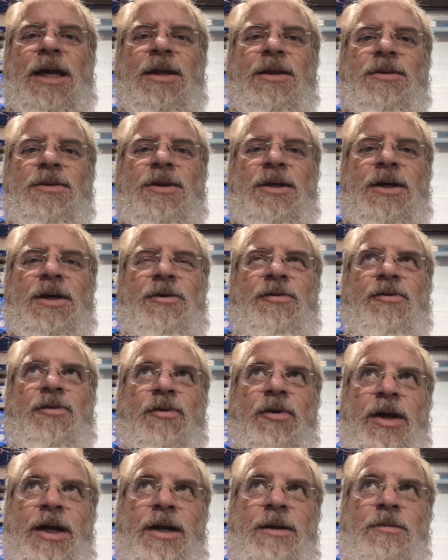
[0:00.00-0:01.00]
at the
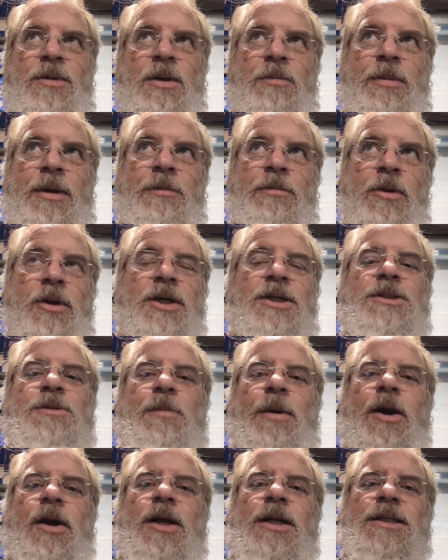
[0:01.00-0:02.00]
freedom that people are
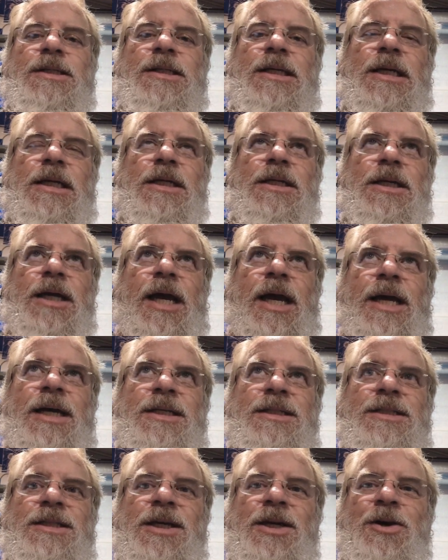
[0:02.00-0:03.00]
experiencing
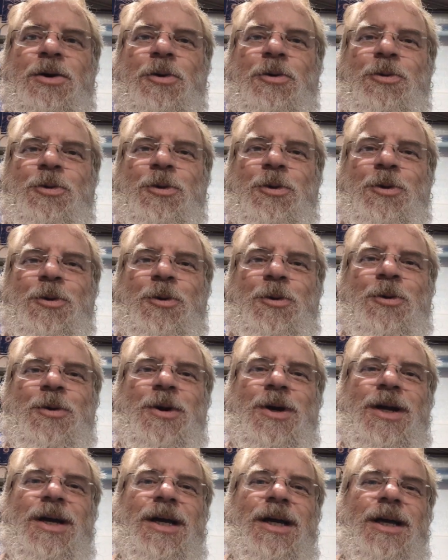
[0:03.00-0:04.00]
as they go through
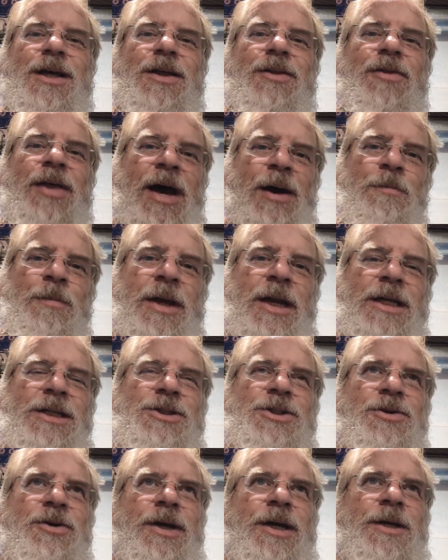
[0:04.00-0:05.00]
that
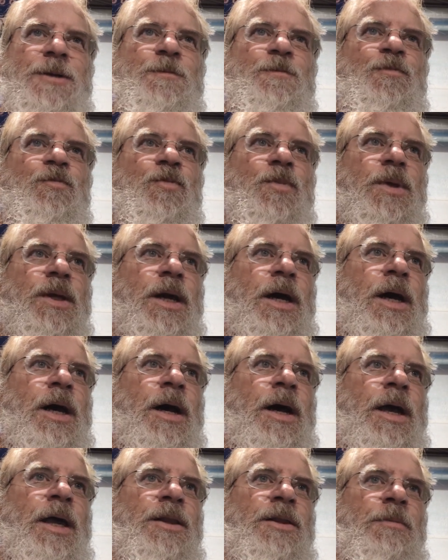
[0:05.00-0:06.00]
ministry
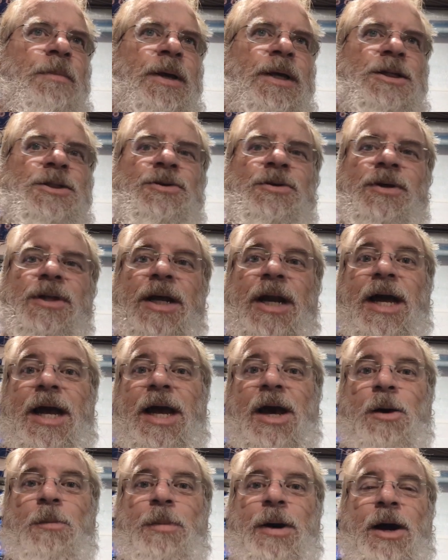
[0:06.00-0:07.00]
and the ministry that I
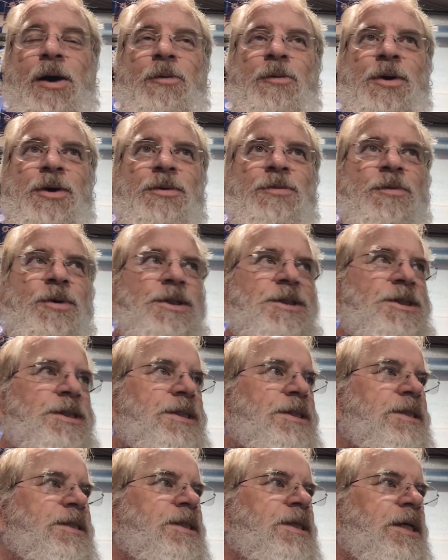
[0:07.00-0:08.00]
help out with, which
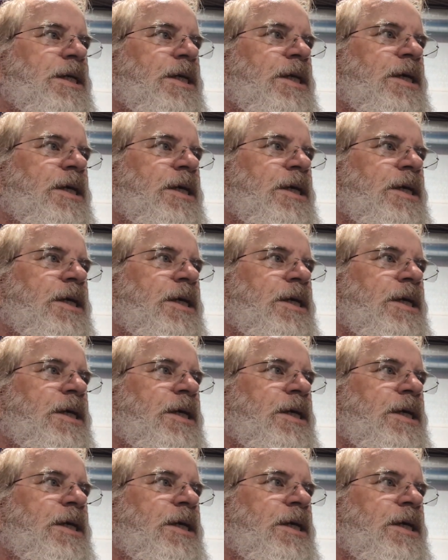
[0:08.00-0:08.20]
is,